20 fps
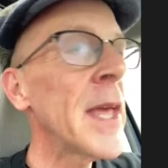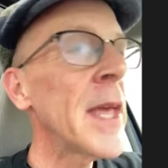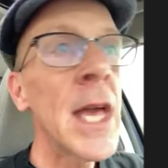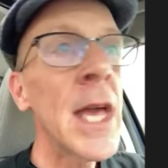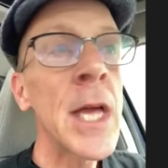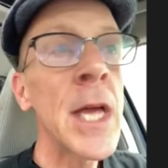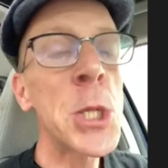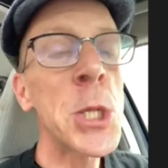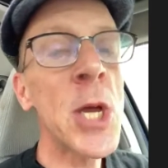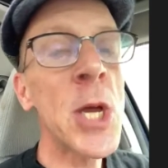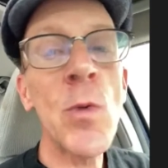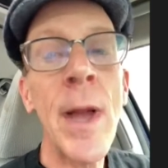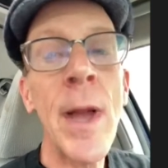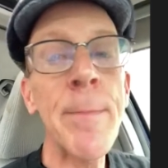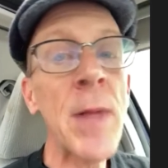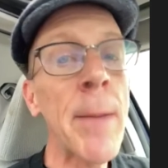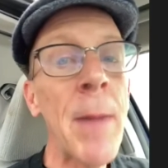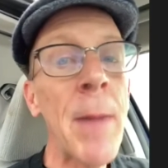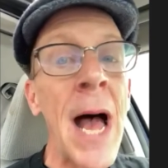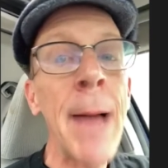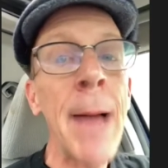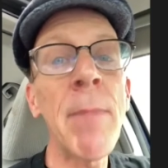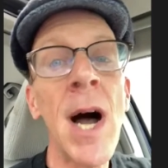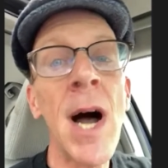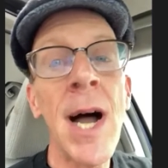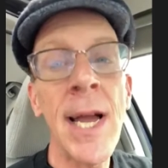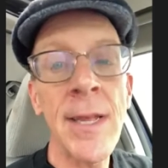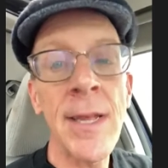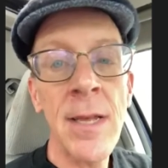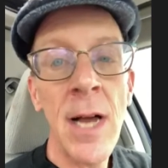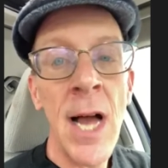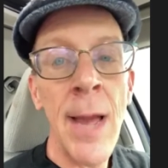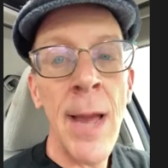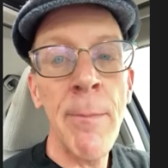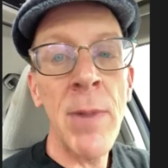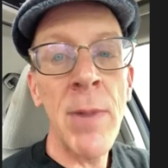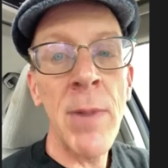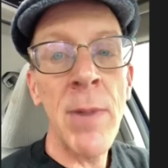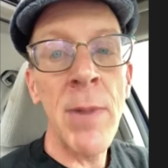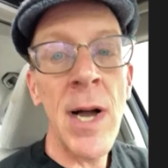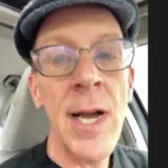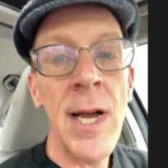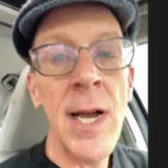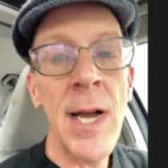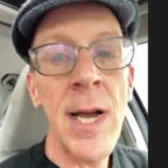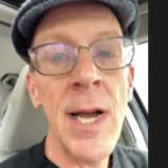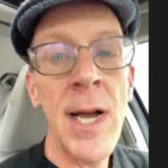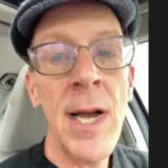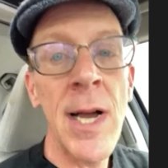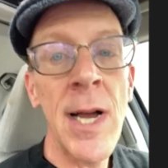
Just wrapped up. I'm behind on Ozark.